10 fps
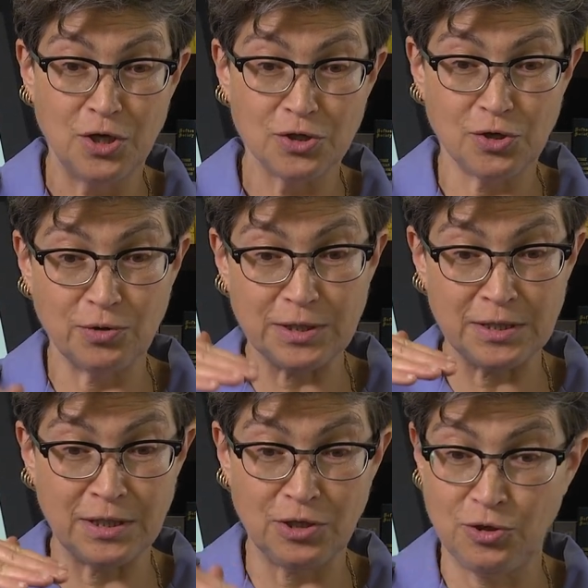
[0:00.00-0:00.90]
So it's
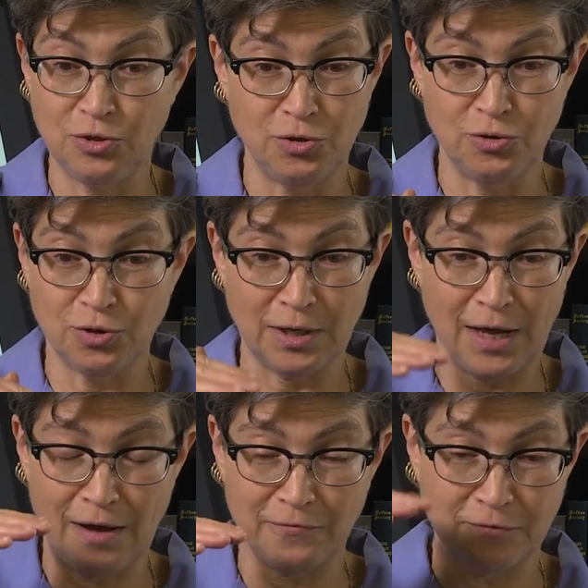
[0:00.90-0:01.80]
you, you can
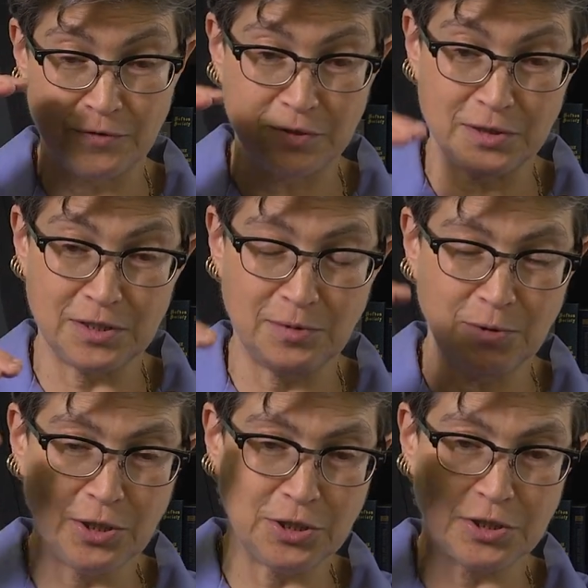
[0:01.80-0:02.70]
have
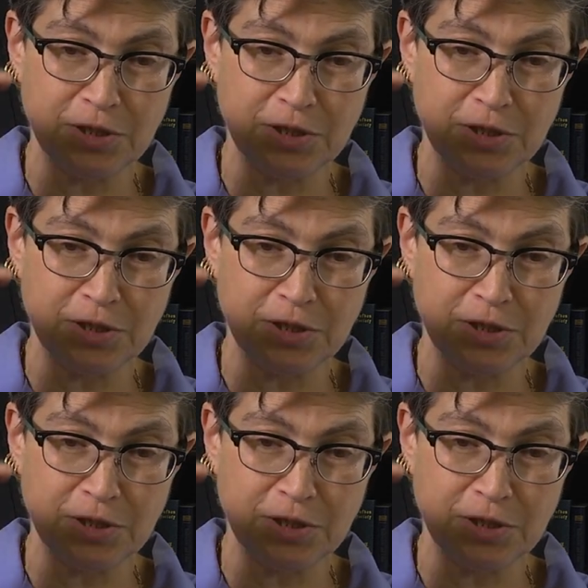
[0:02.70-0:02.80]
stimulation,